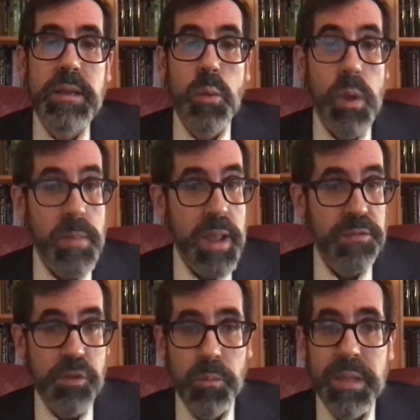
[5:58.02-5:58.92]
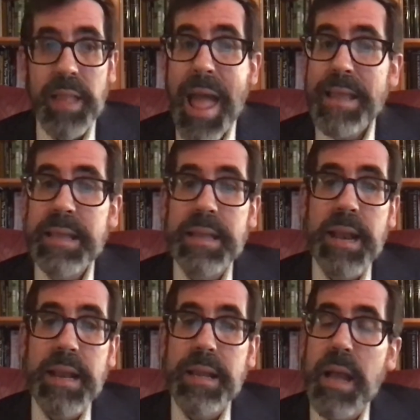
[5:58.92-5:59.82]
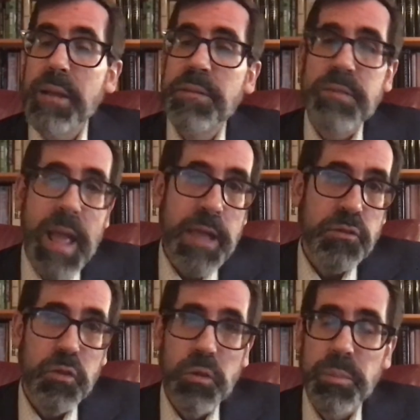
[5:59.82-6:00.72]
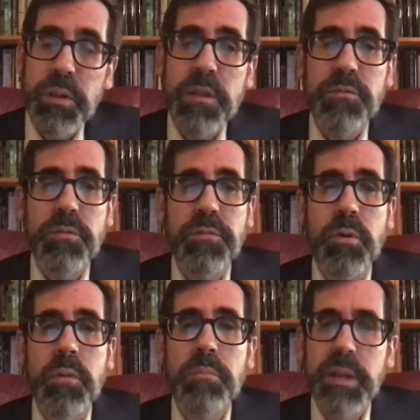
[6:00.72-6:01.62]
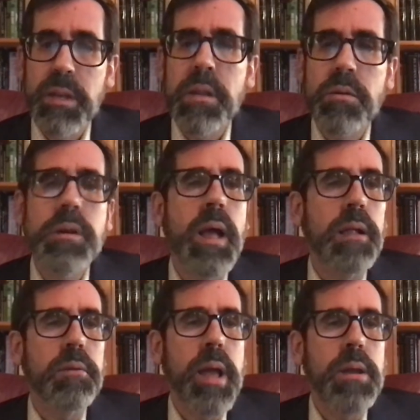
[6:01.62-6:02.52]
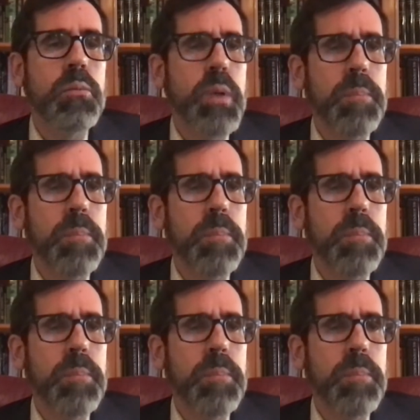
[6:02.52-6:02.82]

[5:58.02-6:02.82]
We may still be lacking in any kind of national police reform, but here in Colorado we